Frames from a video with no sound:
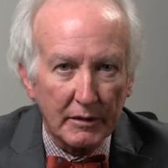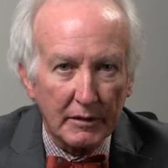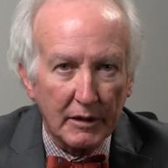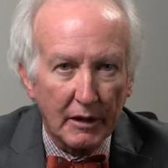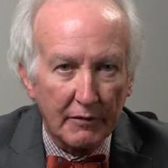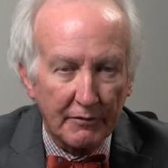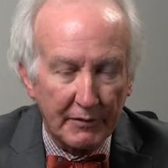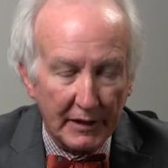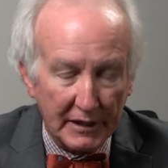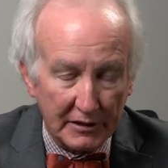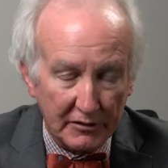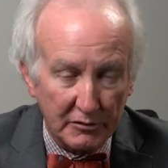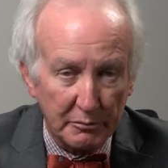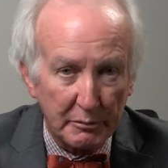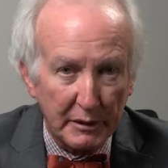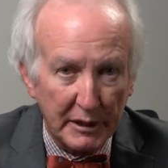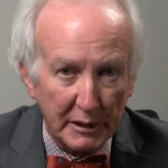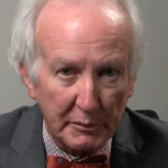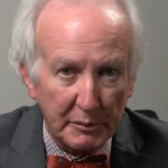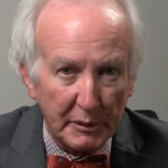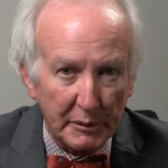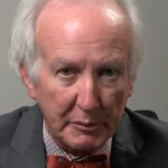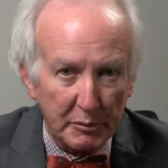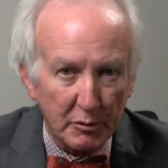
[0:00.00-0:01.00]
affects
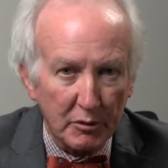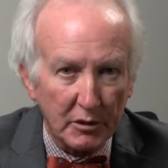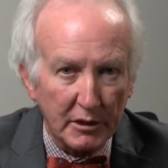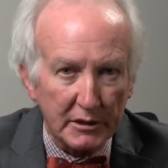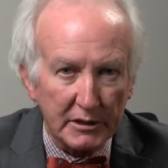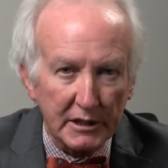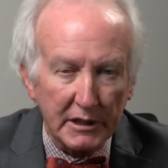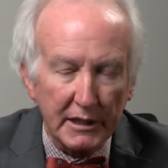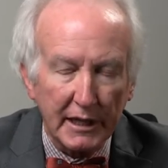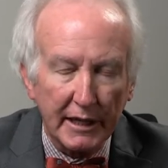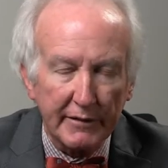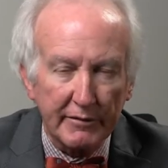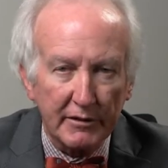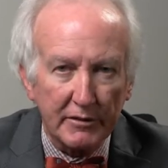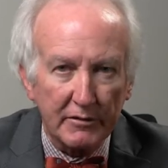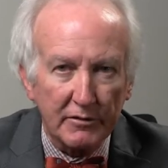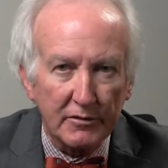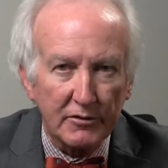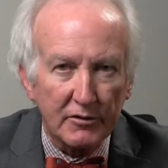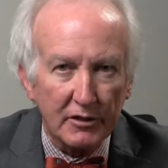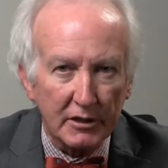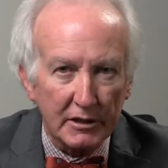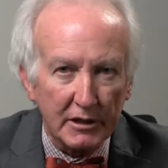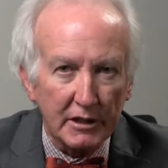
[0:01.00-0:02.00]
many people and can have a
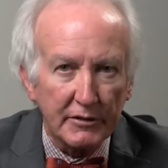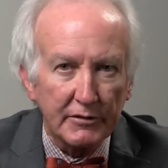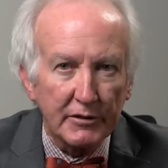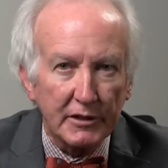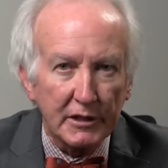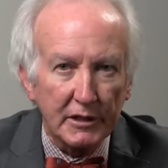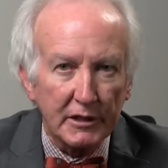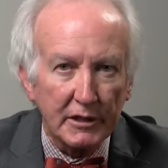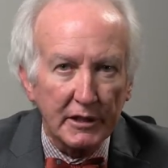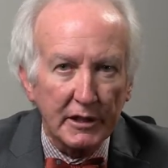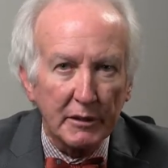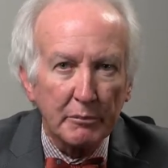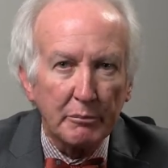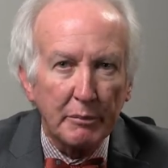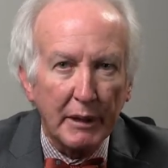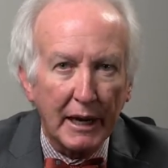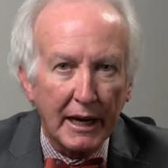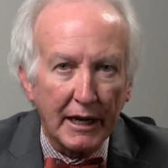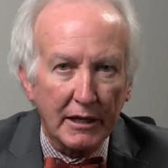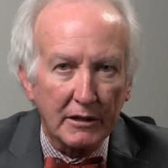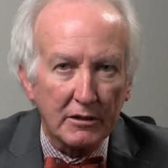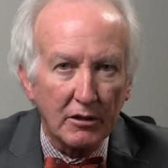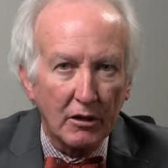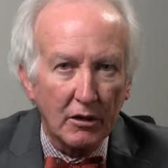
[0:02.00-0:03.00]
significant
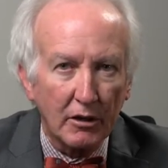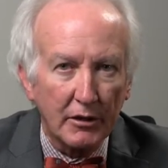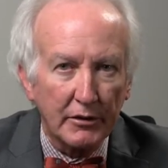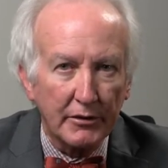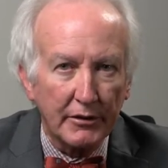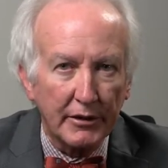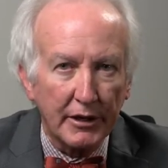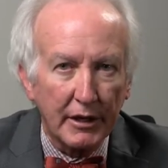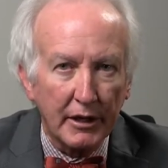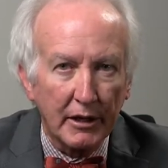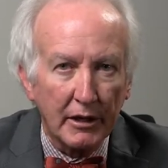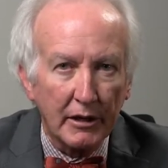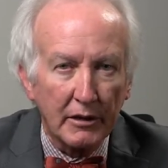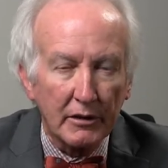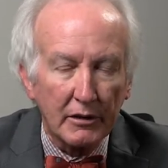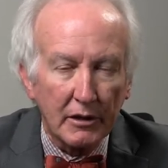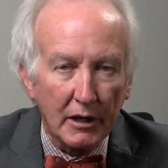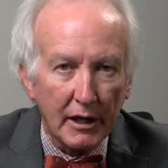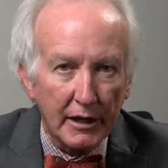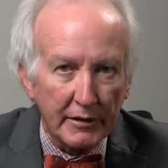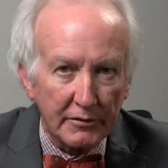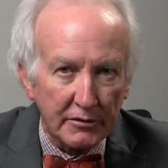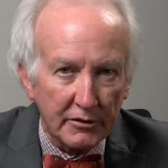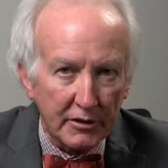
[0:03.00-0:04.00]
impact on uh,
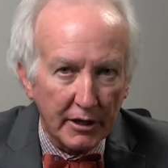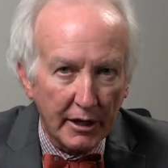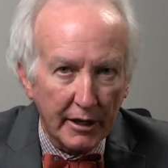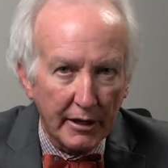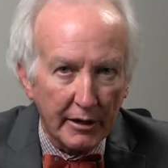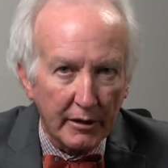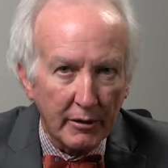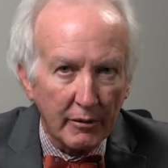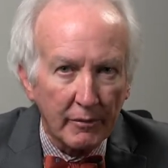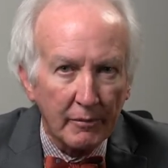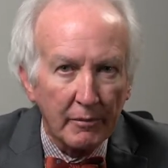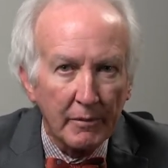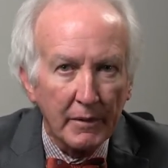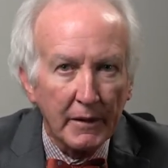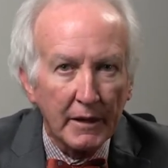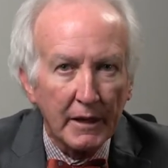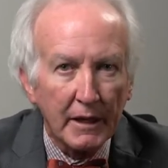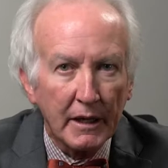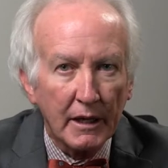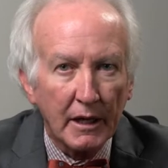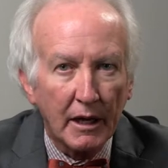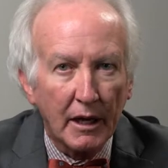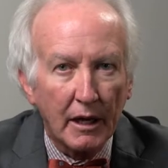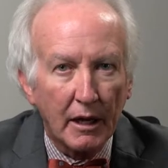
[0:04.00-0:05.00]
lifestyle.
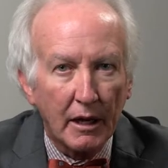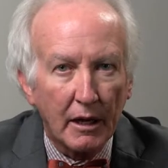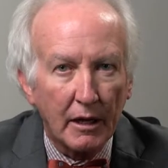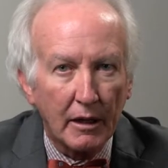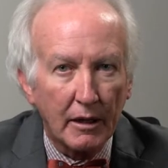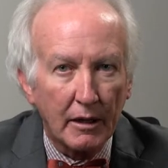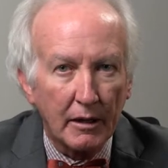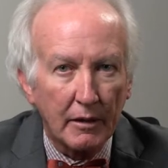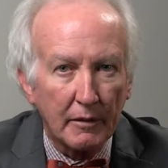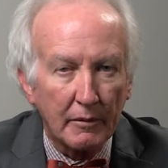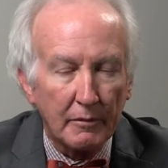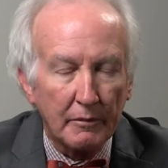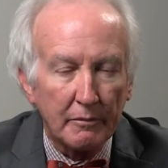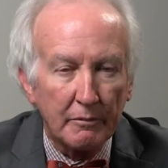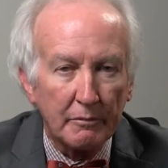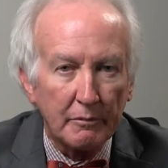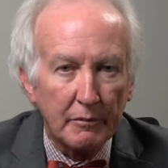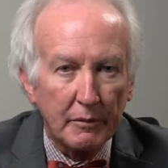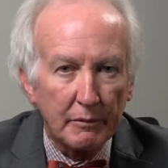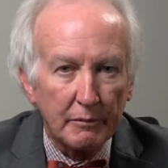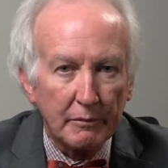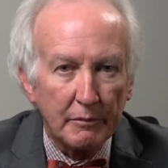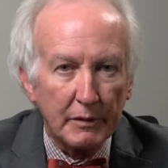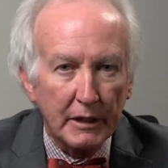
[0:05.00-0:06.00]
Uh,
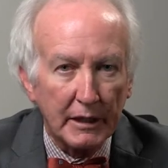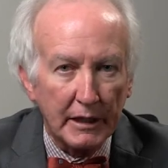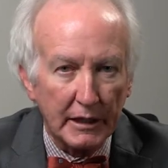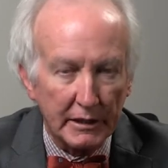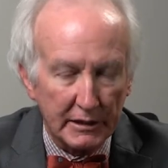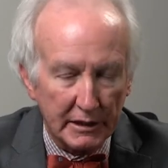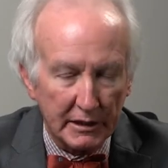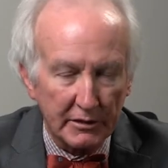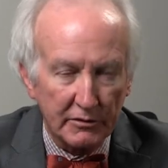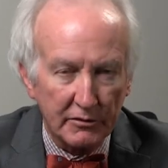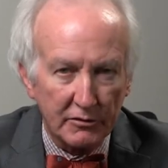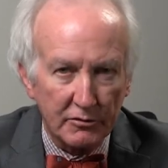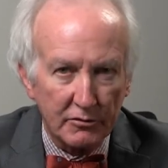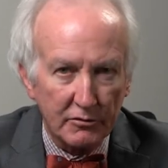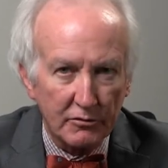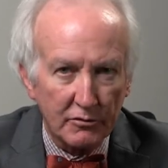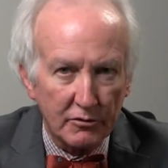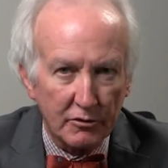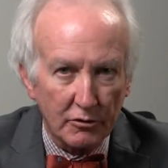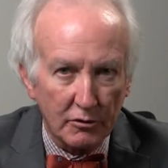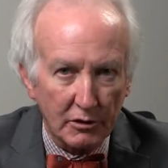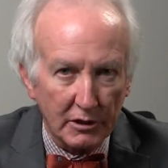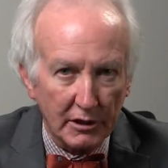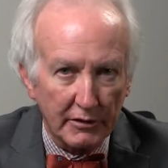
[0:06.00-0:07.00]
it can
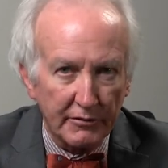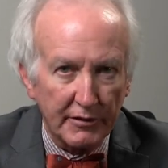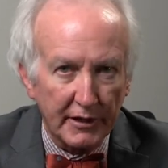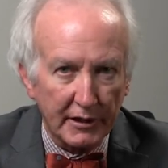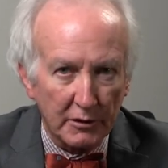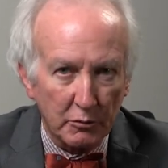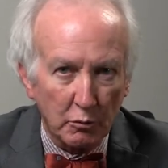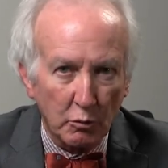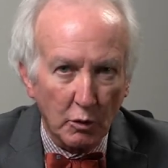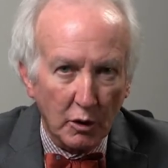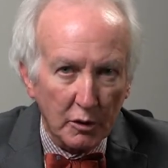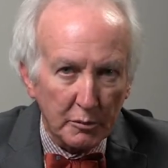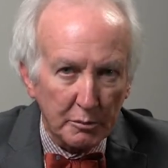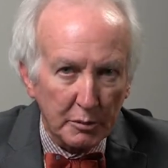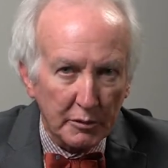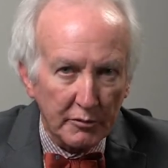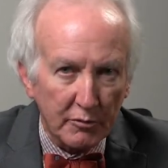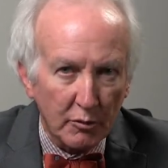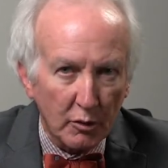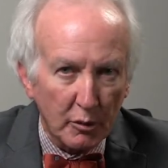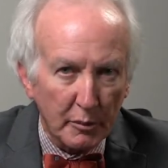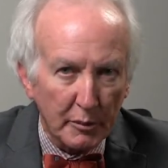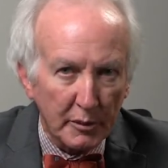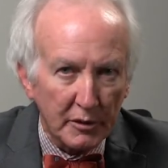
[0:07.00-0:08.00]
certainly affect work
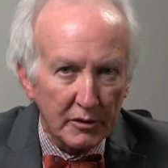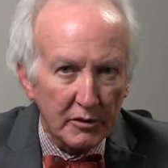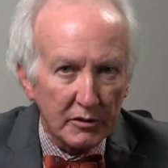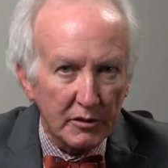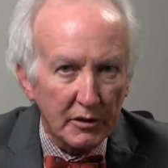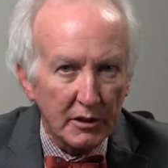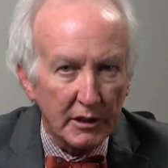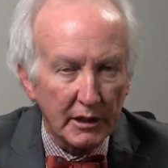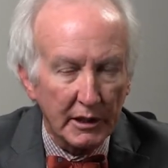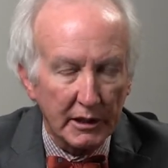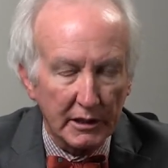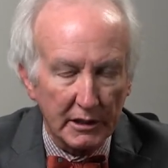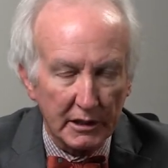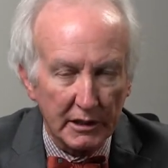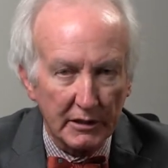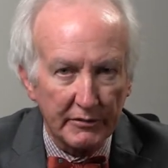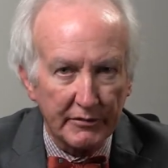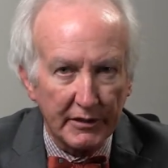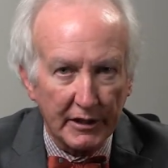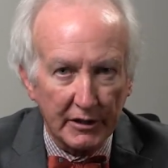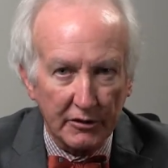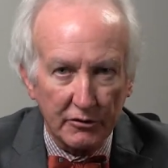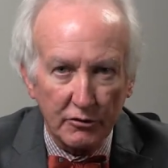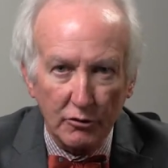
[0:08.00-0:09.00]
performance. It can
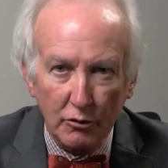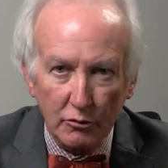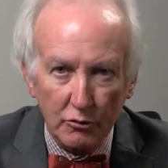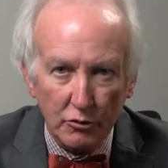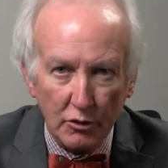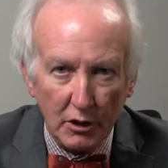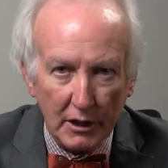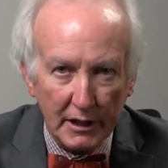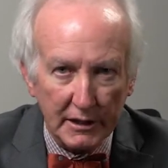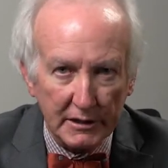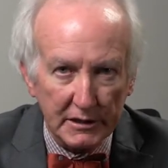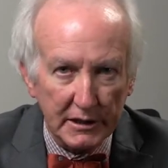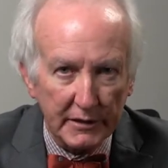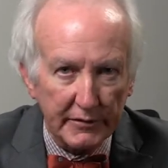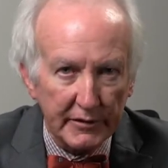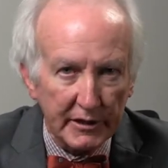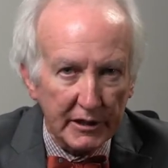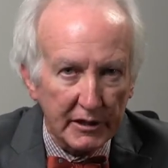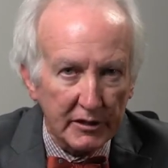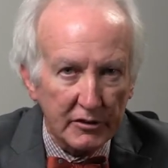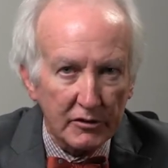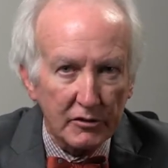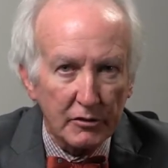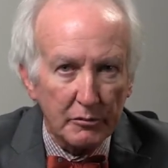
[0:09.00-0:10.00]
affect social
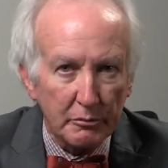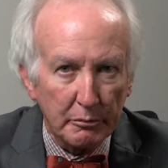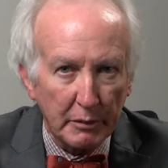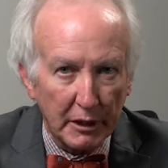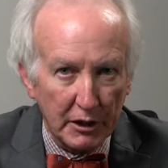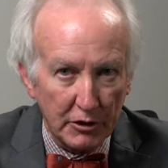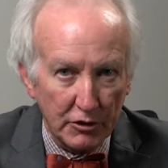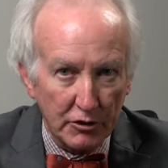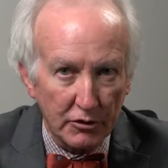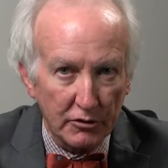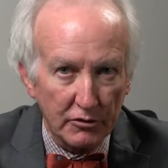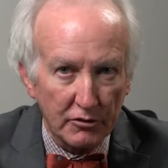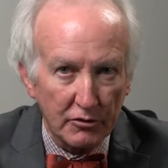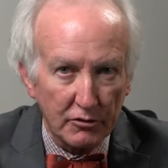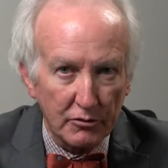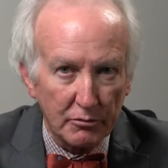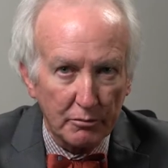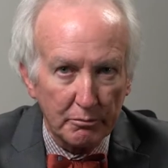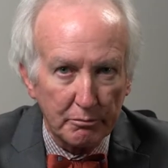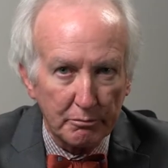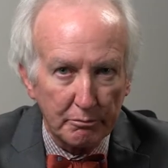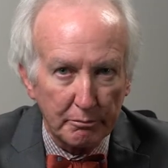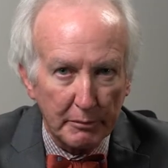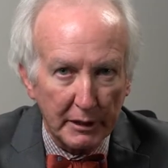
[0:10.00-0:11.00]
activities. Patients
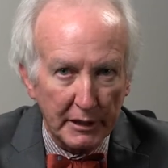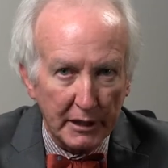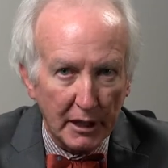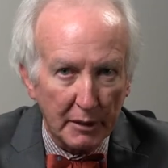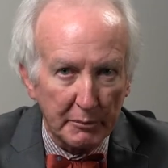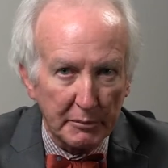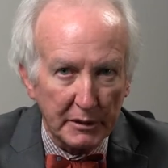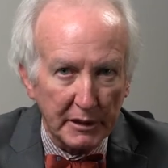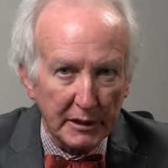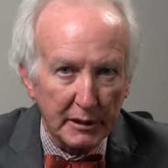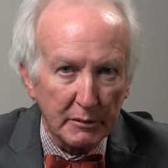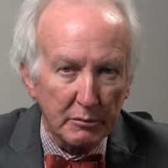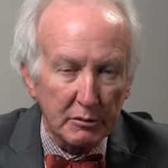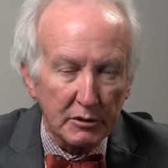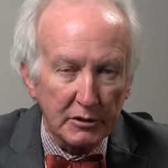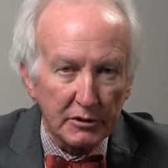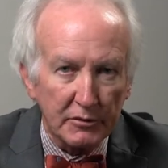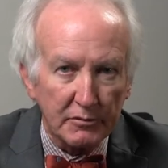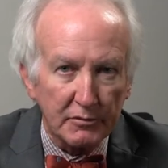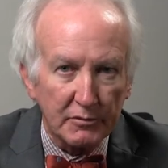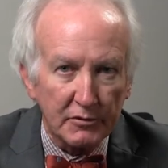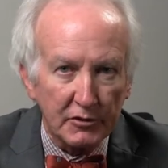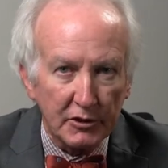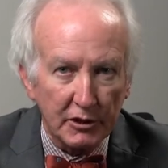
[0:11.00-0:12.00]
may not be able
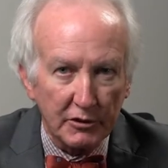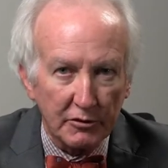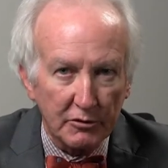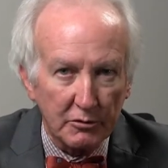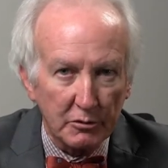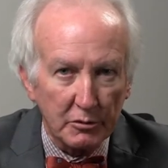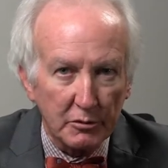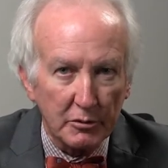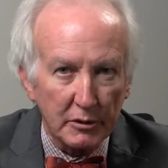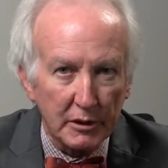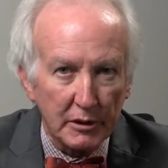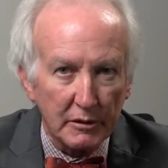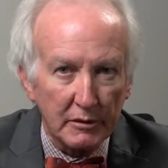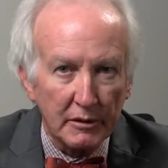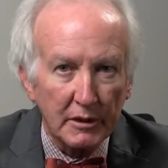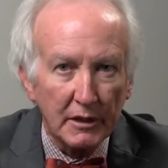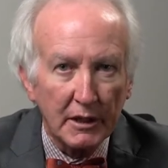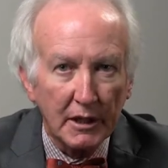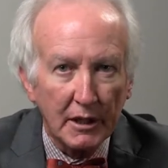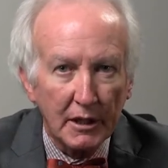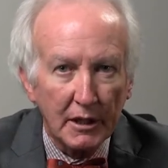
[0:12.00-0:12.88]
to sit through a